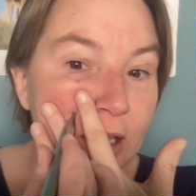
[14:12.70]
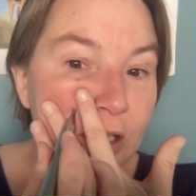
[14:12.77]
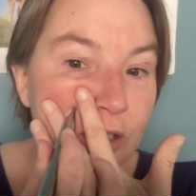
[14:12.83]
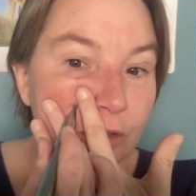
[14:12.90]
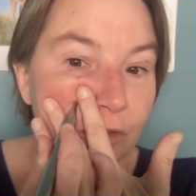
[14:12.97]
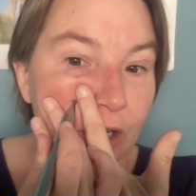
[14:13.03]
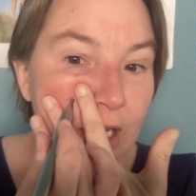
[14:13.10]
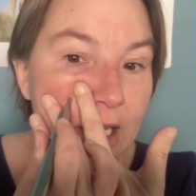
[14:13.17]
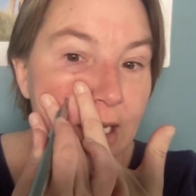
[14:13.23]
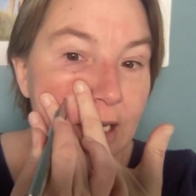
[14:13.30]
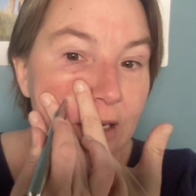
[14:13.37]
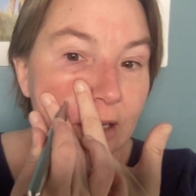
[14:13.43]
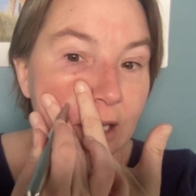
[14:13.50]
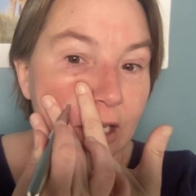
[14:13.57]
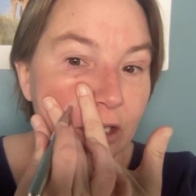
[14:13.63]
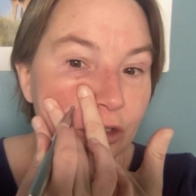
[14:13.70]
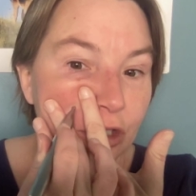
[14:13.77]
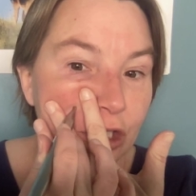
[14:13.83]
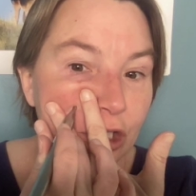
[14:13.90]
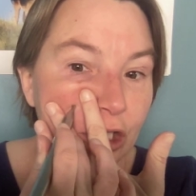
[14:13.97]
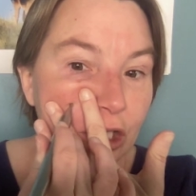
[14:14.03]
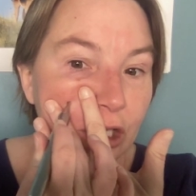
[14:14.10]
So if you're eating a lot of
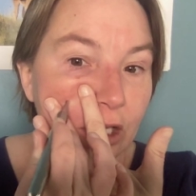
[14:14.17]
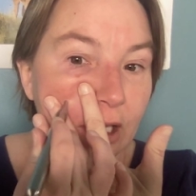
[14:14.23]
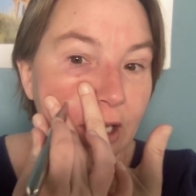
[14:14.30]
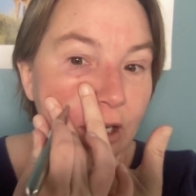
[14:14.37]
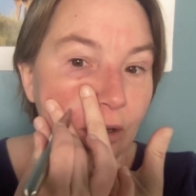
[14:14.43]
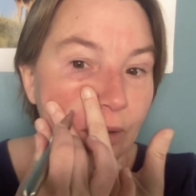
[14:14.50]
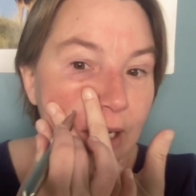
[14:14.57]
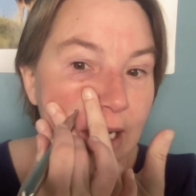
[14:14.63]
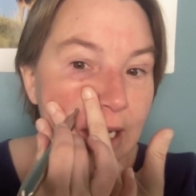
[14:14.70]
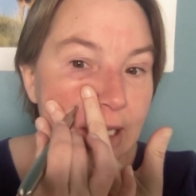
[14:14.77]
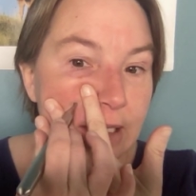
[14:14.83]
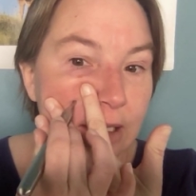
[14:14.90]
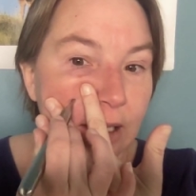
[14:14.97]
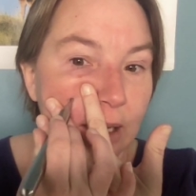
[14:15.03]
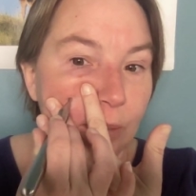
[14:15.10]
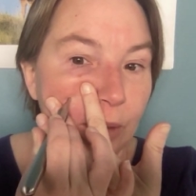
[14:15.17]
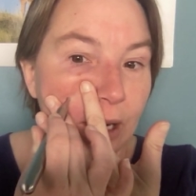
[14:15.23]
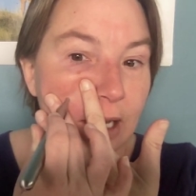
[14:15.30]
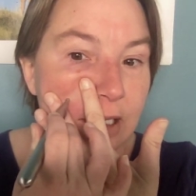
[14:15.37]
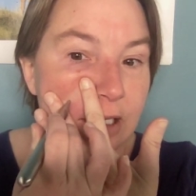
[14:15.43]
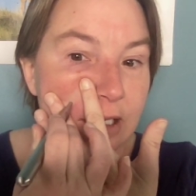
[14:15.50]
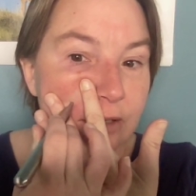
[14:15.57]
sugar, a lot of grains, a lot of
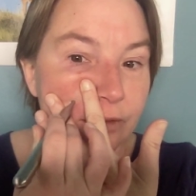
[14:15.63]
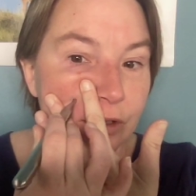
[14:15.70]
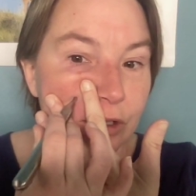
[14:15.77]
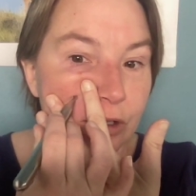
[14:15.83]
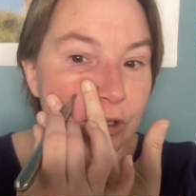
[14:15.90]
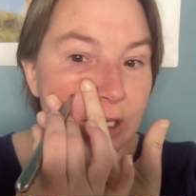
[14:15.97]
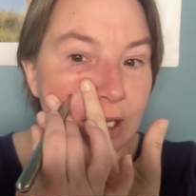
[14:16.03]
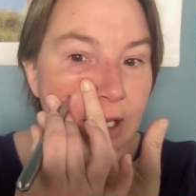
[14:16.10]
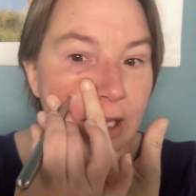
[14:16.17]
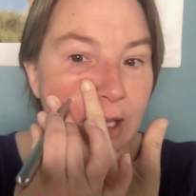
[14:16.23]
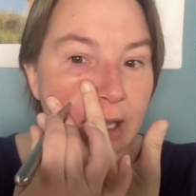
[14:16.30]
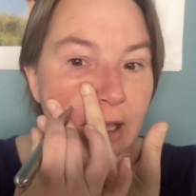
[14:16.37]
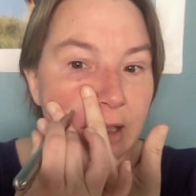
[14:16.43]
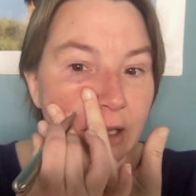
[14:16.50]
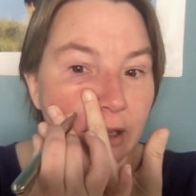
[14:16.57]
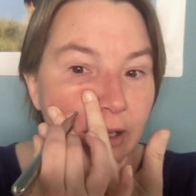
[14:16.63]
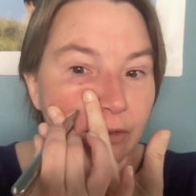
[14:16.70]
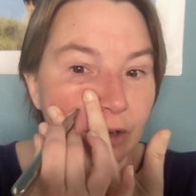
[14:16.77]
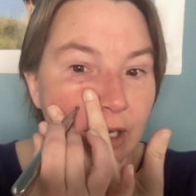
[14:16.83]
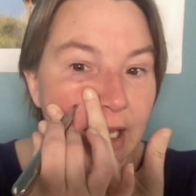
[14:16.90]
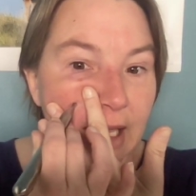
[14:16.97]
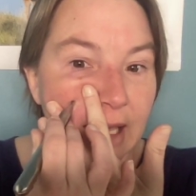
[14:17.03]
processed food, the
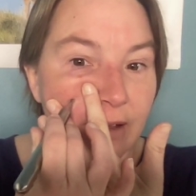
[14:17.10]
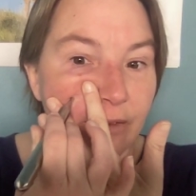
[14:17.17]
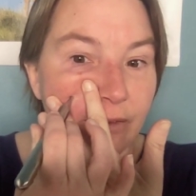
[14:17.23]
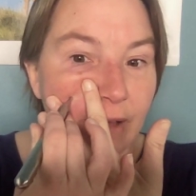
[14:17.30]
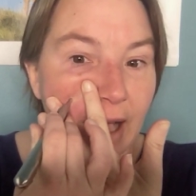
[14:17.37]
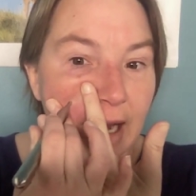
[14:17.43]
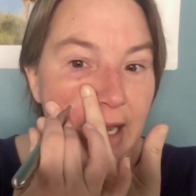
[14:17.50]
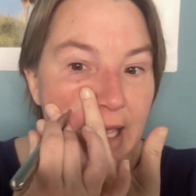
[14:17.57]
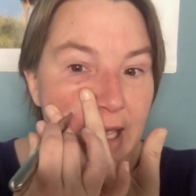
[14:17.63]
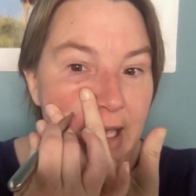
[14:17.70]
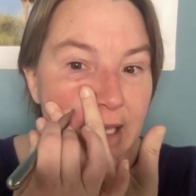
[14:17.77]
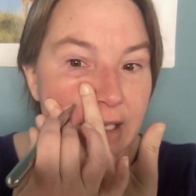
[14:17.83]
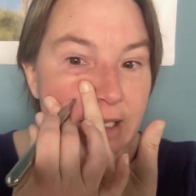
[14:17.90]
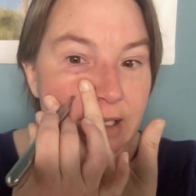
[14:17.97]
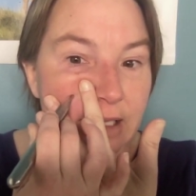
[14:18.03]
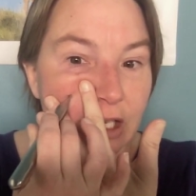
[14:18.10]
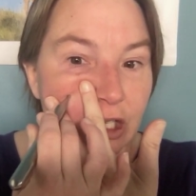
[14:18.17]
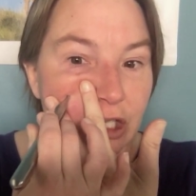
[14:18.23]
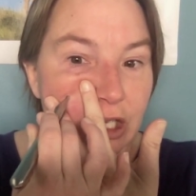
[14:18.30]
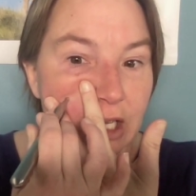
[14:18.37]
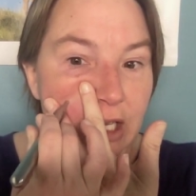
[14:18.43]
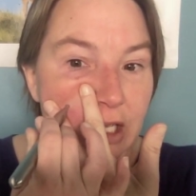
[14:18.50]
liver can get fatty and
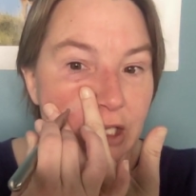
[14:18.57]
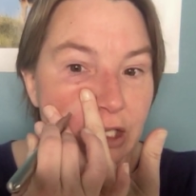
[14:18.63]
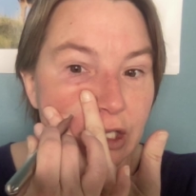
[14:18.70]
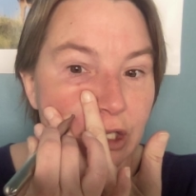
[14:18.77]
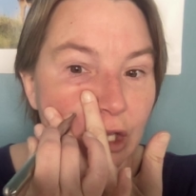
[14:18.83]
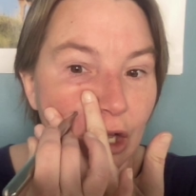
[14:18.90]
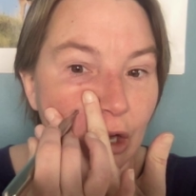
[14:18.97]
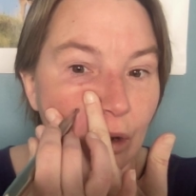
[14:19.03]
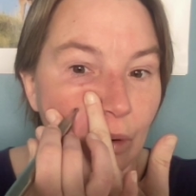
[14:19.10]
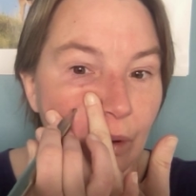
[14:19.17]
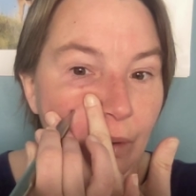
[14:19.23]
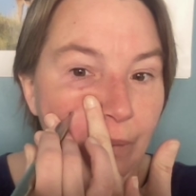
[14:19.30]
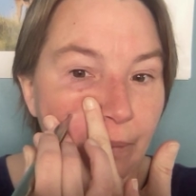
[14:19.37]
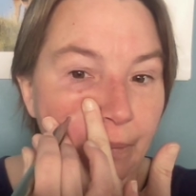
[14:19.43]
sludgy and slow.